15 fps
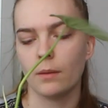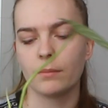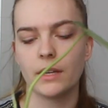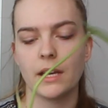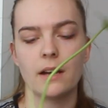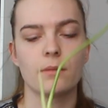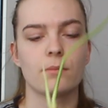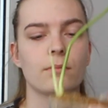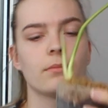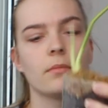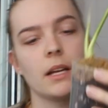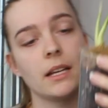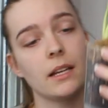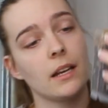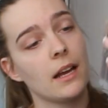Yeah,
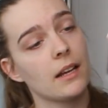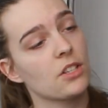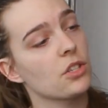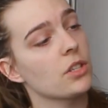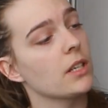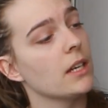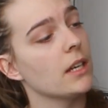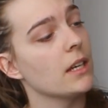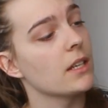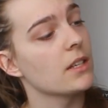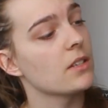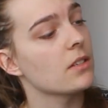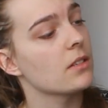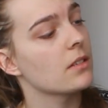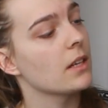and it actually
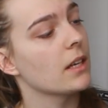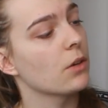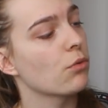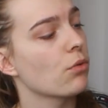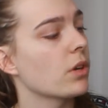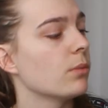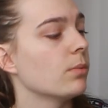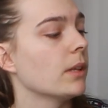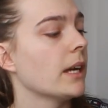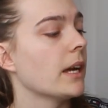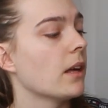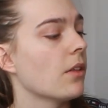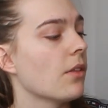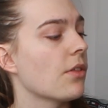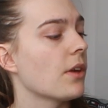is incredibly
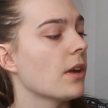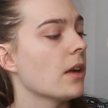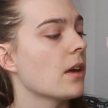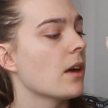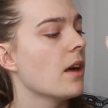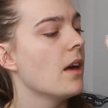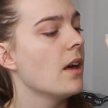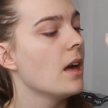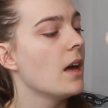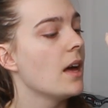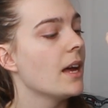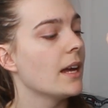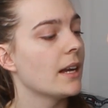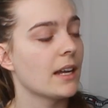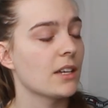healthy.
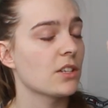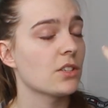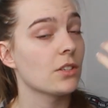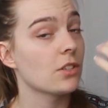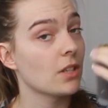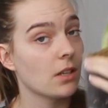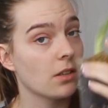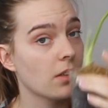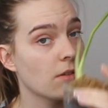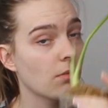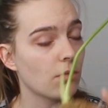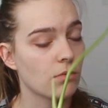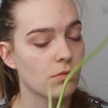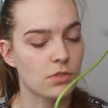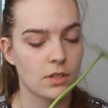It has such healthy
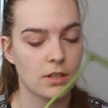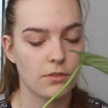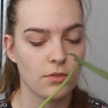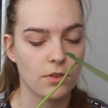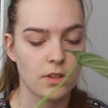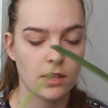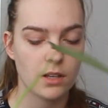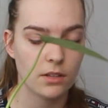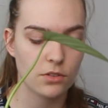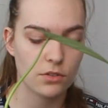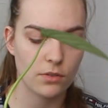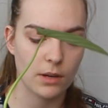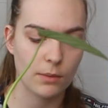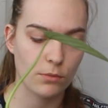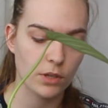roots and everything,
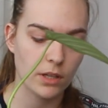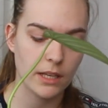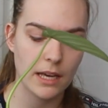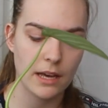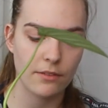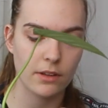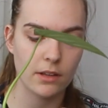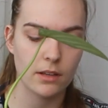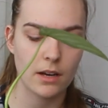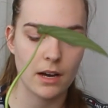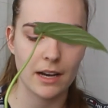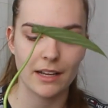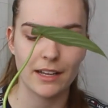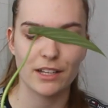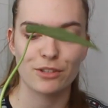so I'm really having
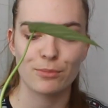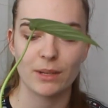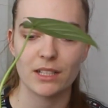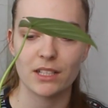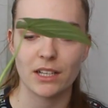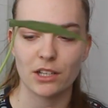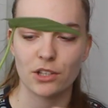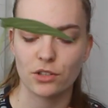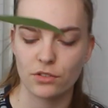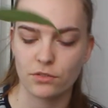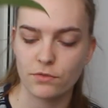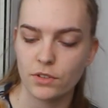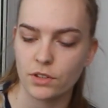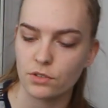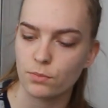high expectations
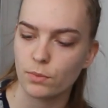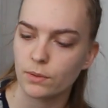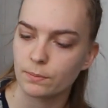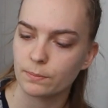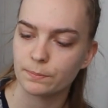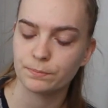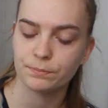for this one.